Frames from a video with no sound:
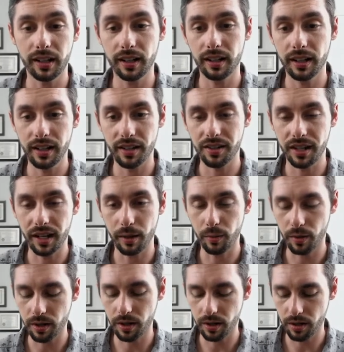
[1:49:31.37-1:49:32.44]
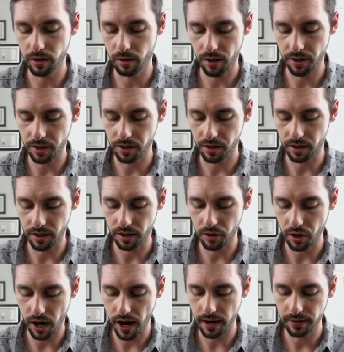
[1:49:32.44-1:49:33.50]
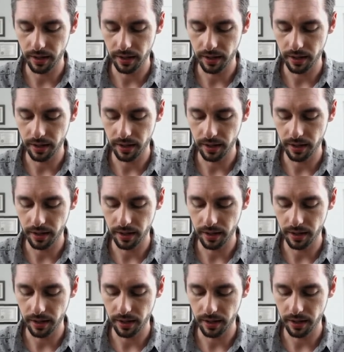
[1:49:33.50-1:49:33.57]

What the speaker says: and I'll take 1 or 2 questions in the chat.